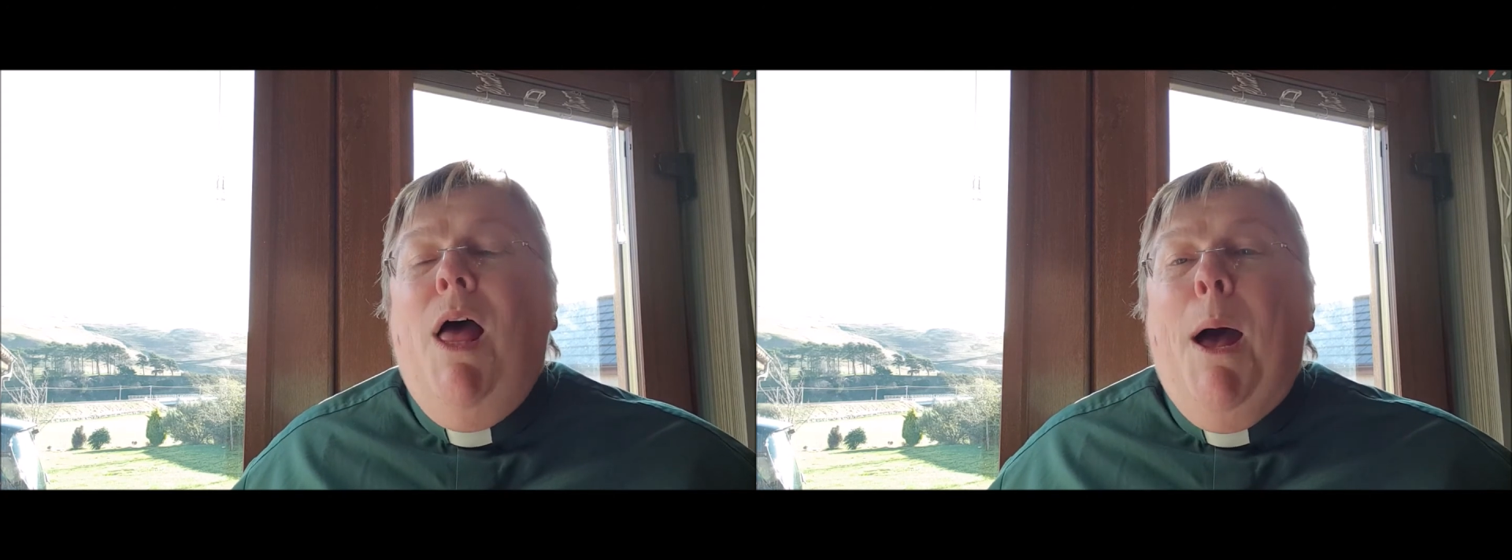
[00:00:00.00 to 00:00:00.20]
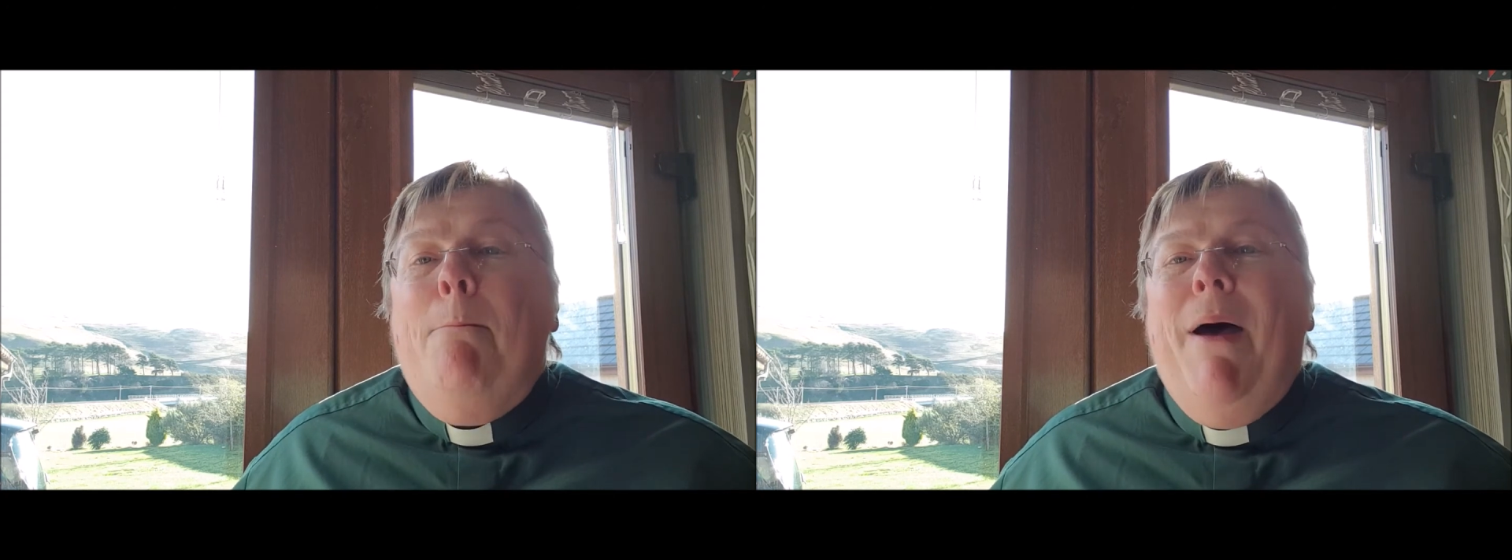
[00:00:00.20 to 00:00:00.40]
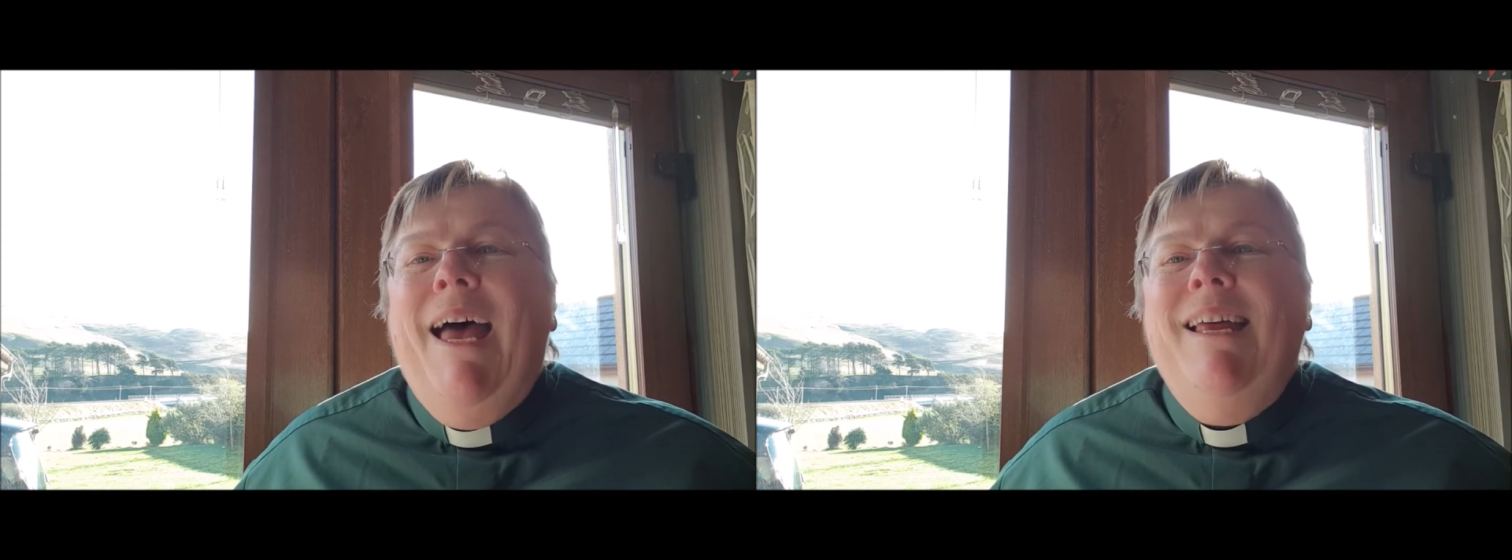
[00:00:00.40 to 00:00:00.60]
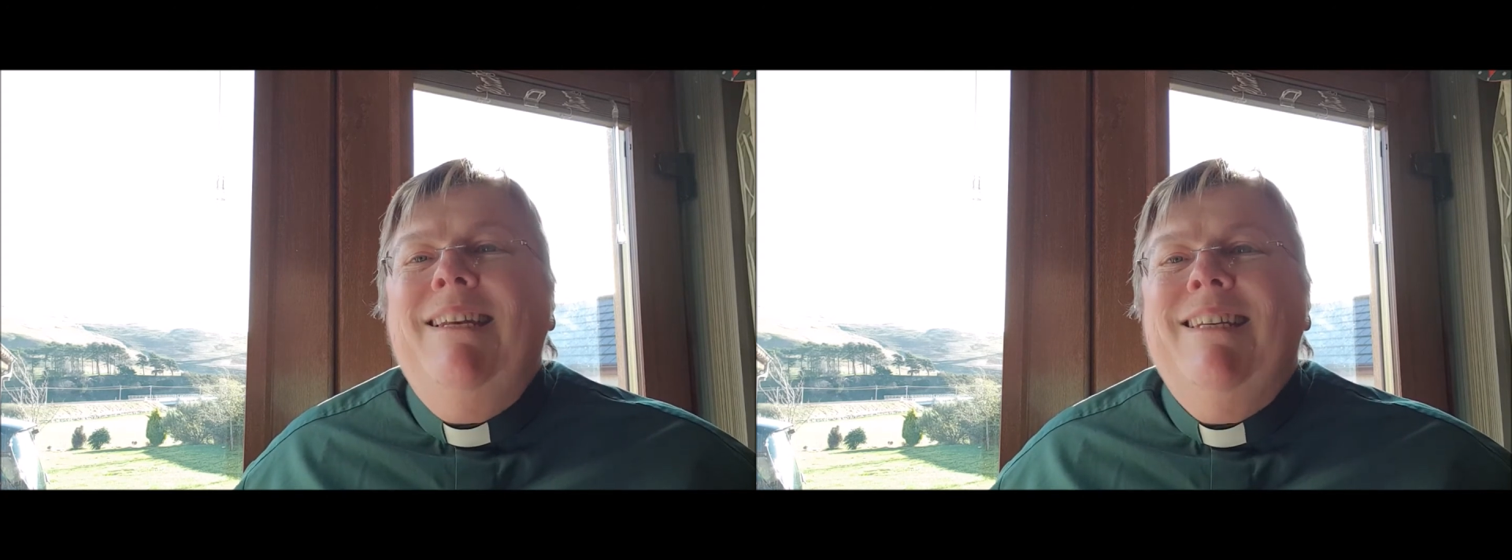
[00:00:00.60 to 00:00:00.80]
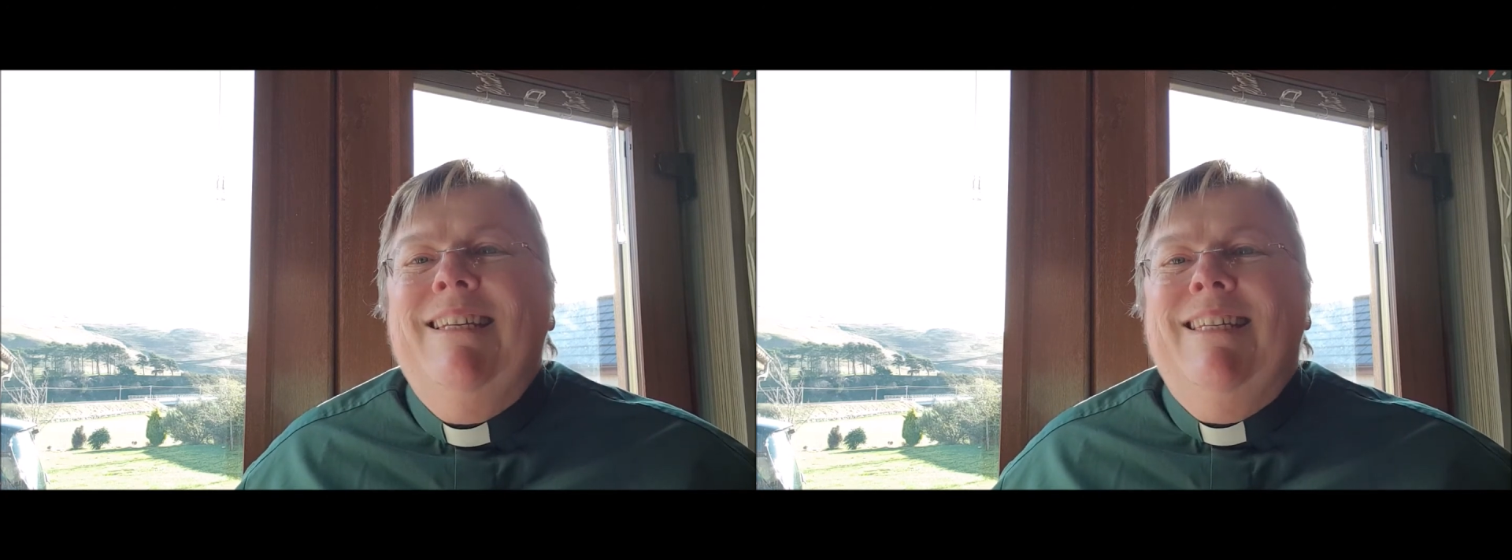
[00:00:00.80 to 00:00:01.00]

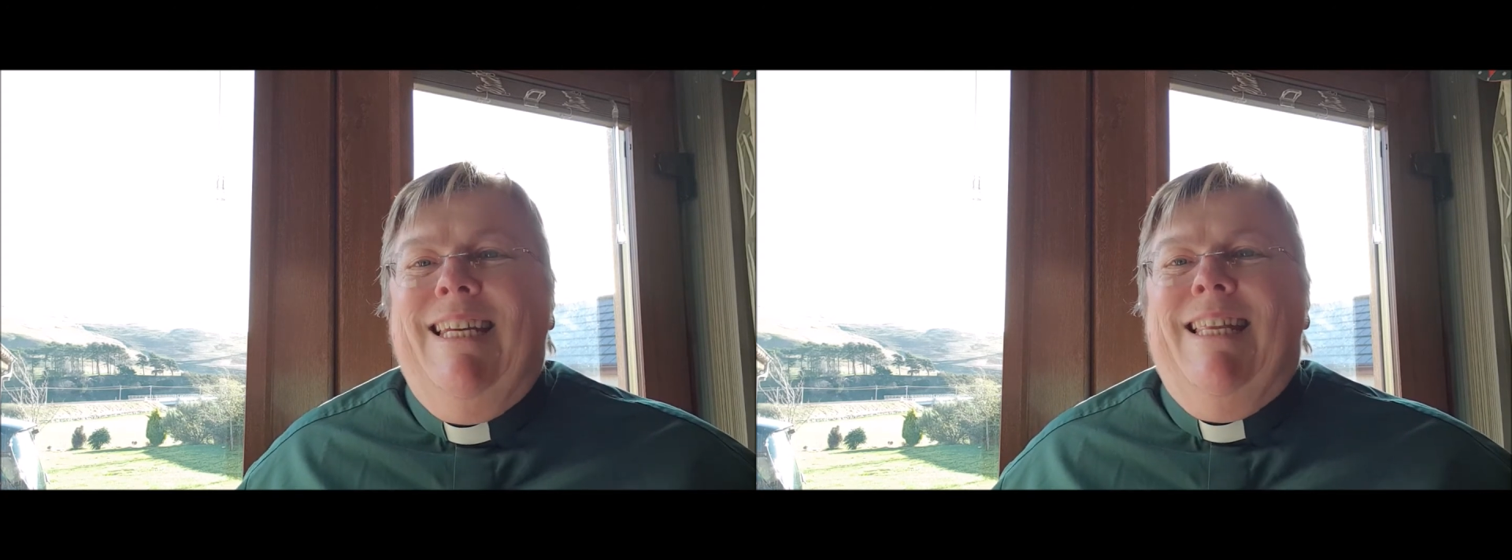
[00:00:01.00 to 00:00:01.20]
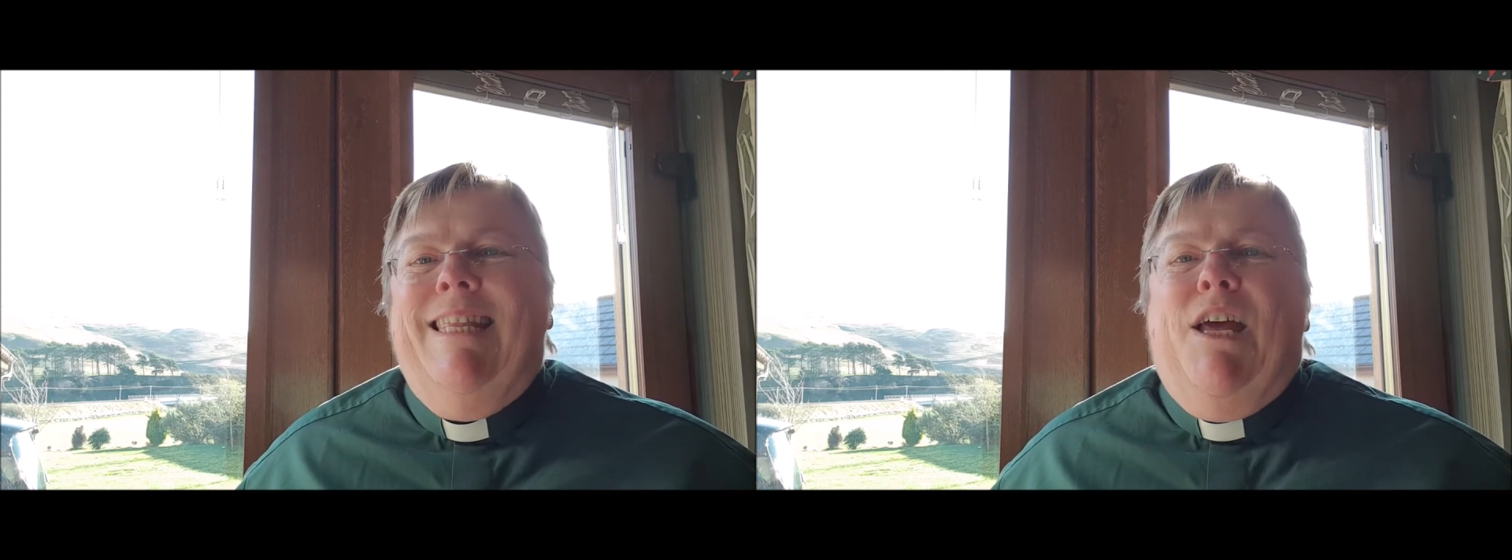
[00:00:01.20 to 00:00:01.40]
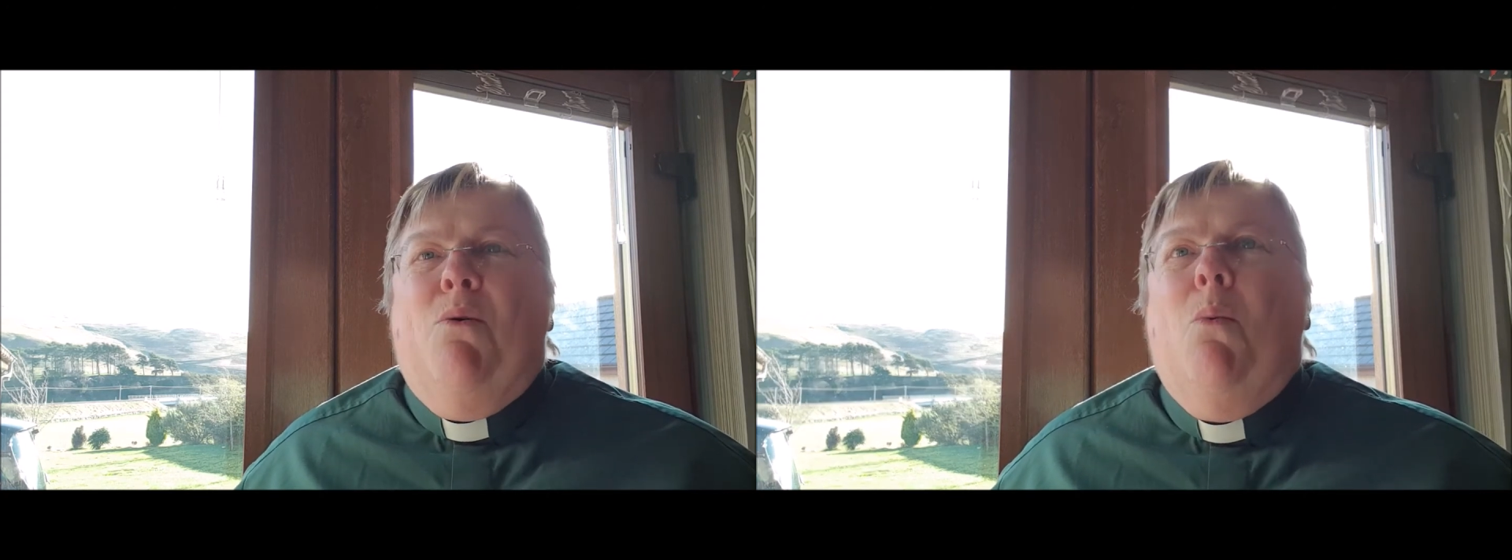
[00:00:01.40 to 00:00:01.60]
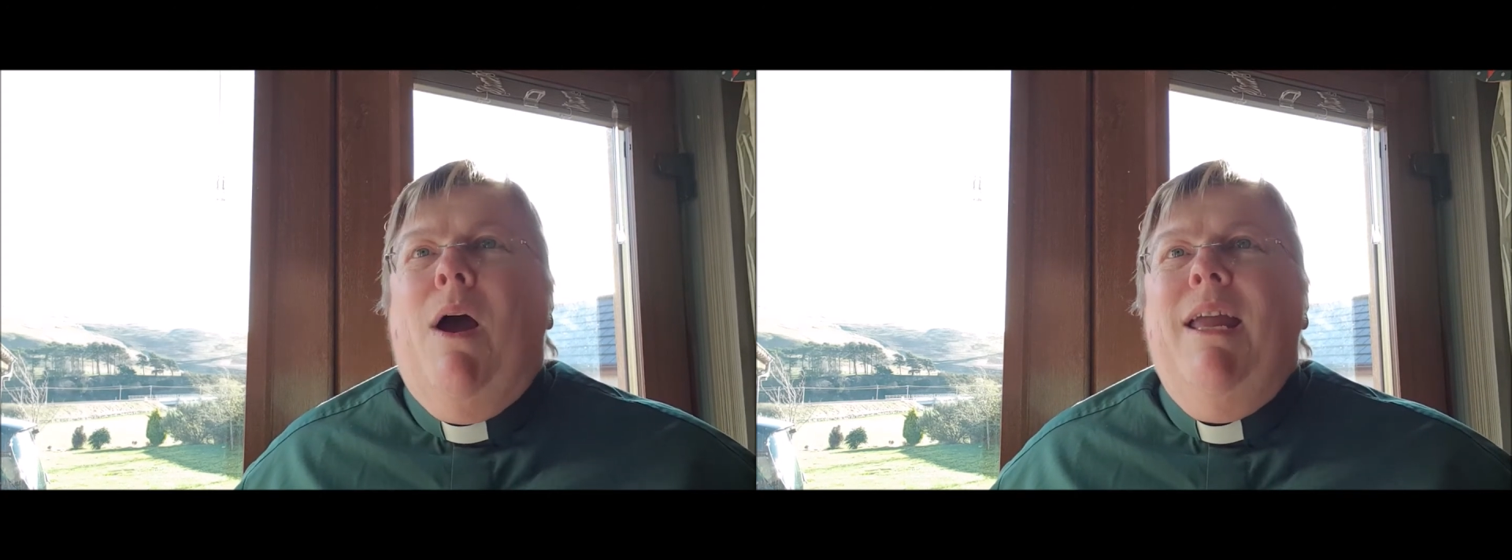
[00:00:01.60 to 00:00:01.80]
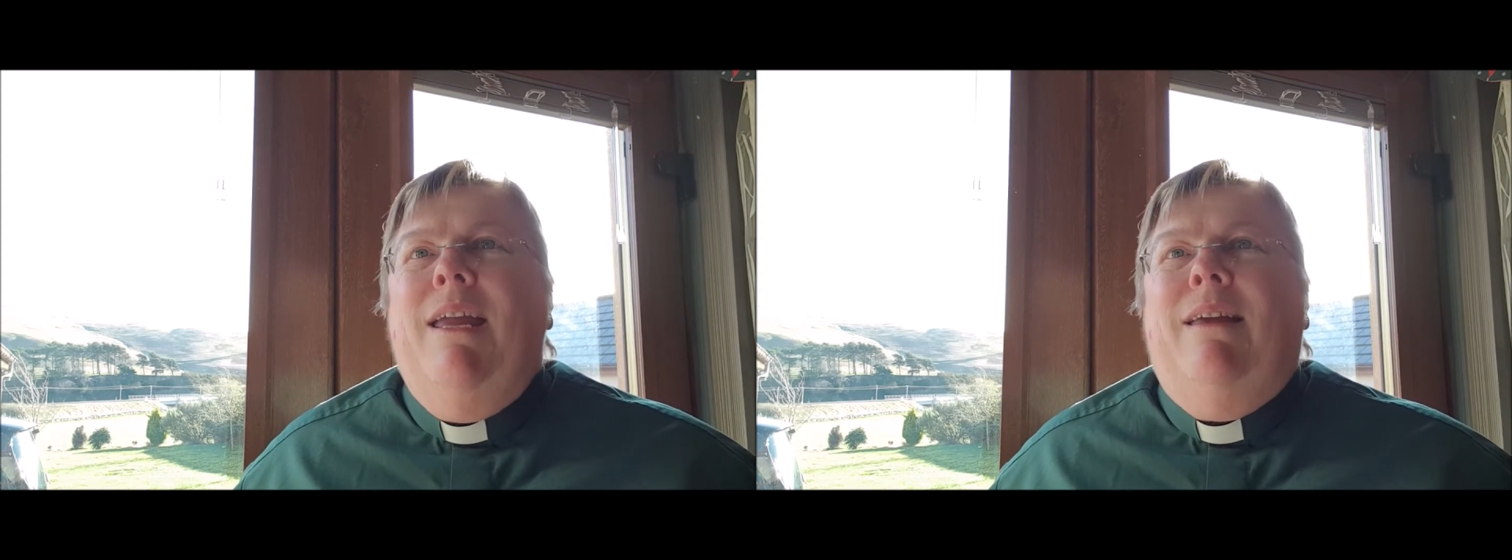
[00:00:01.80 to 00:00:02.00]
abandoned in their
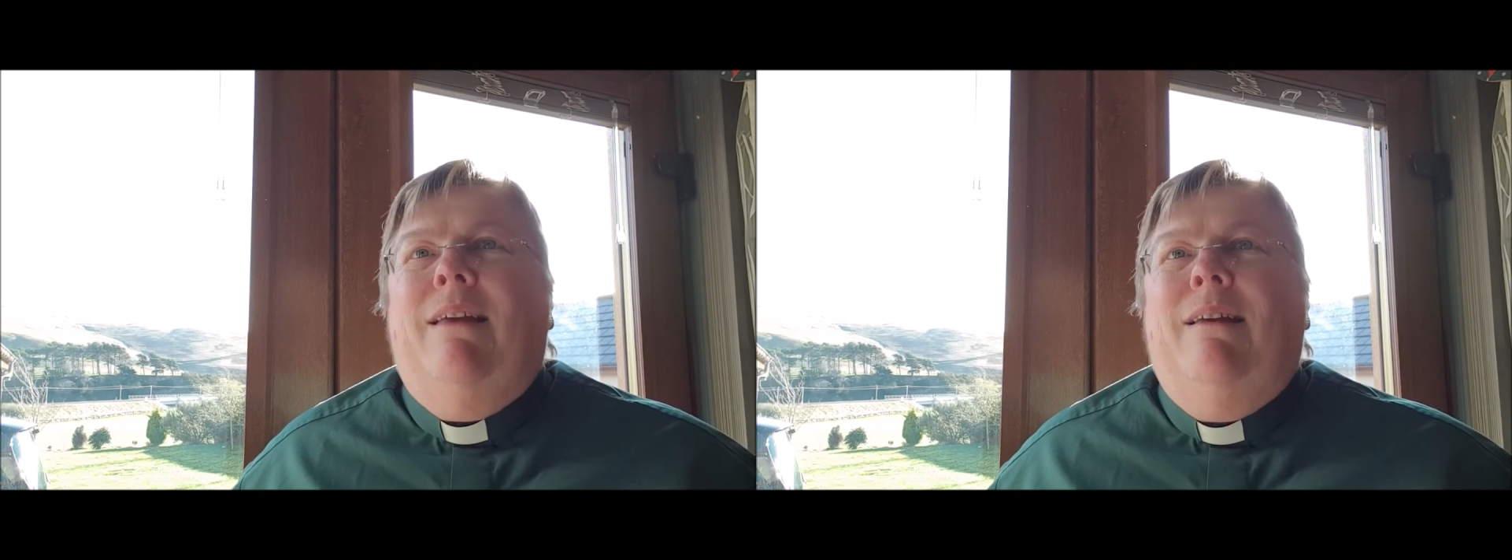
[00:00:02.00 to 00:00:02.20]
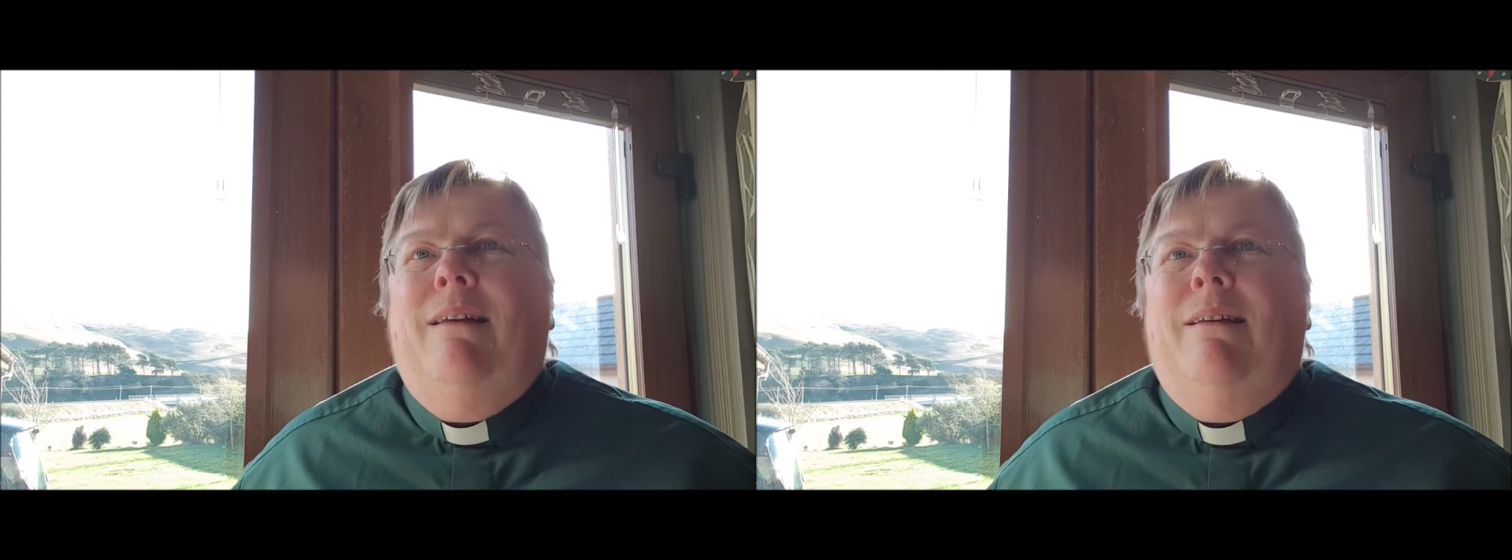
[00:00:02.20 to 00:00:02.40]
wake.